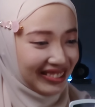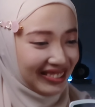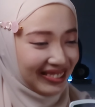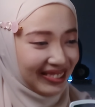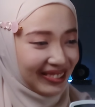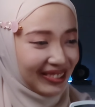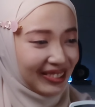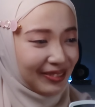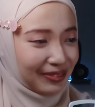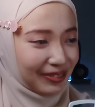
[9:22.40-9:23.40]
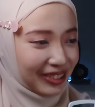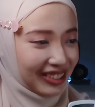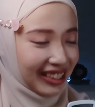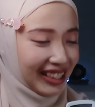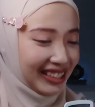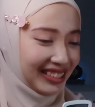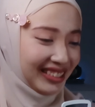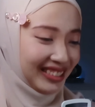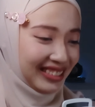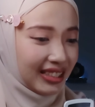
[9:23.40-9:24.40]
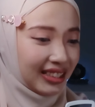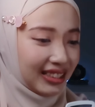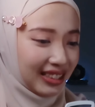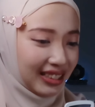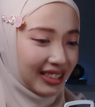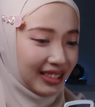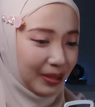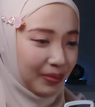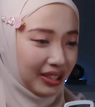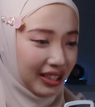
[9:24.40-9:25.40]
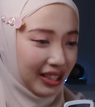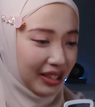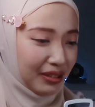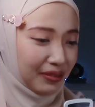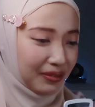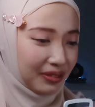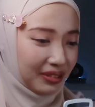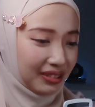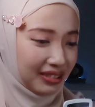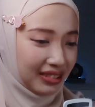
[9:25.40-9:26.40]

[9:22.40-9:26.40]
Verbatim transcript: Look, Fern and the city seems safe